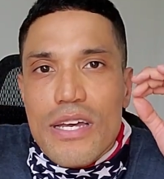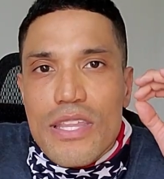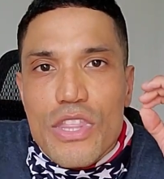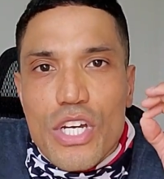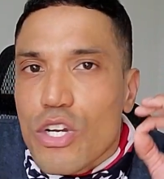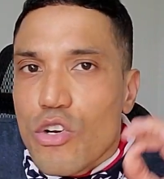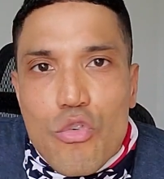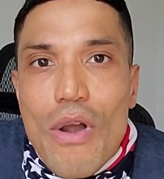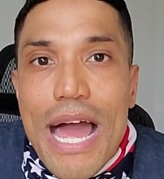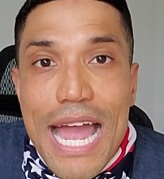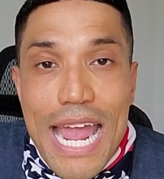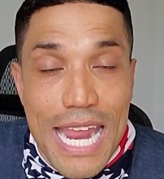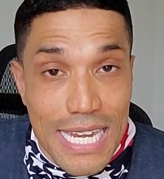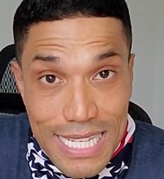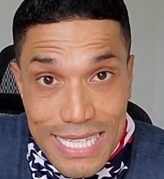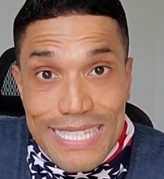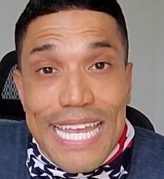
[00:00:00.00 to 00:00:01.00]
the
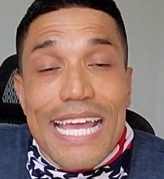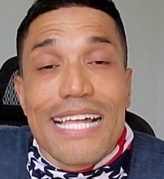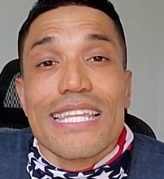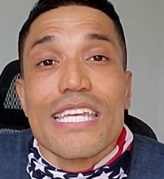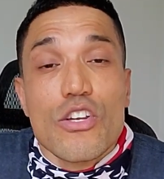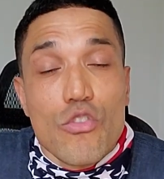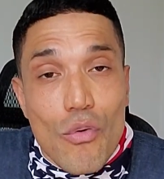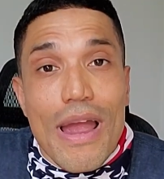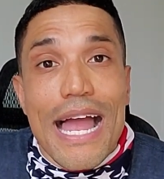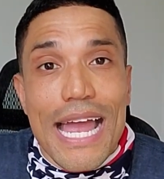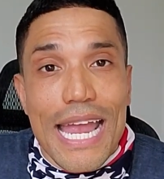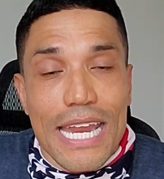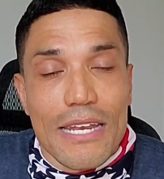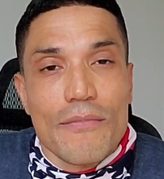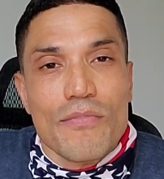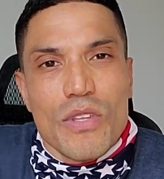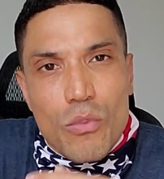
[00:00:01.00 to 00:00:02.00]
grind, the daily grind,